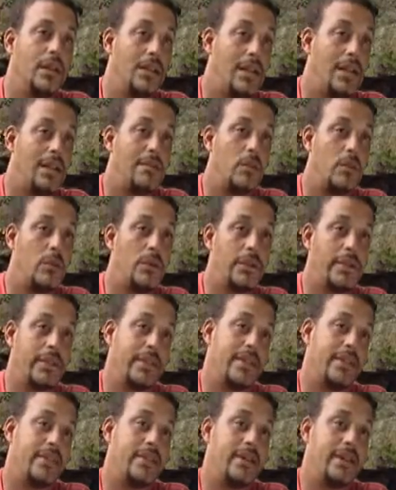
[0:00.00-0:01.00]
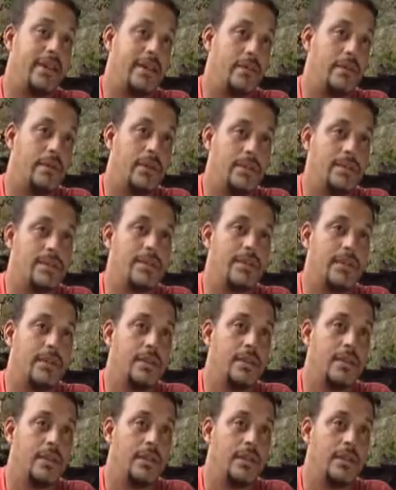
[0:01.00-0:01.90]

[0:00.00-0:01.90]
a lot more than I thought I was.